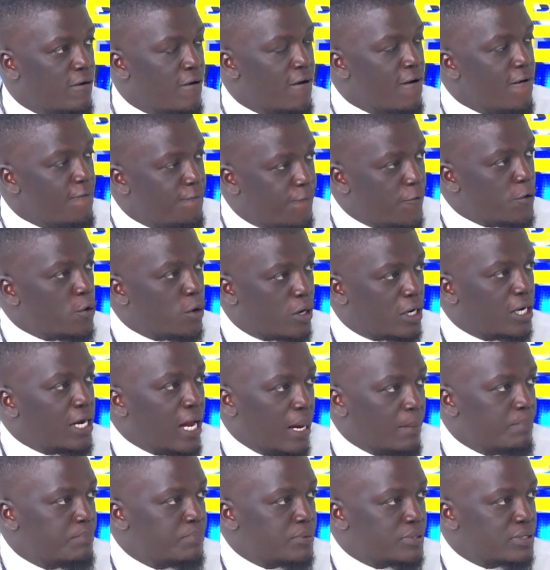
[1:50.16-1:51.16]
For your
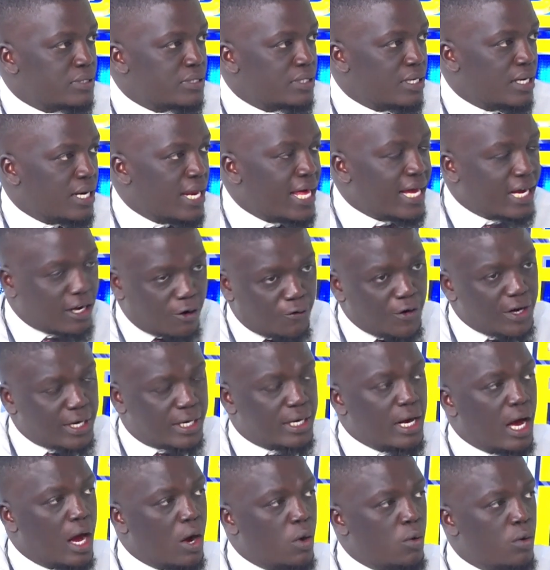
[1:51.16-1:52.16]
clubs. Like right
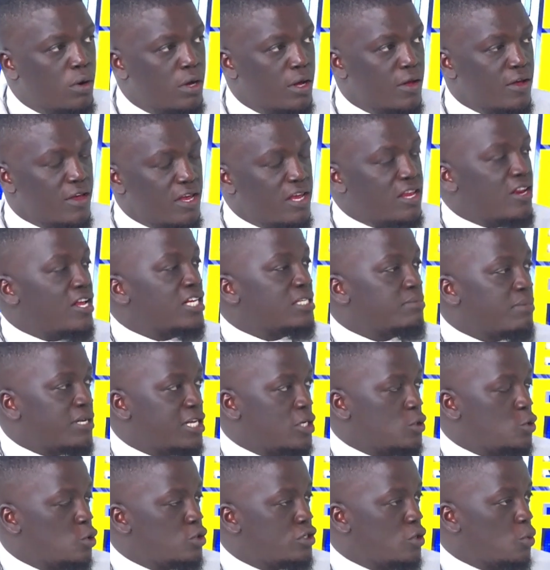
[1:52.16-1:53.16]
now, in as much
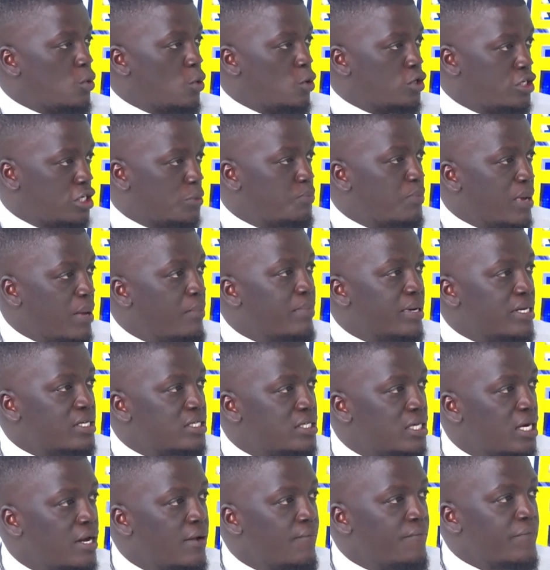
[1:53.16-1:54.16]
as we're not yet members,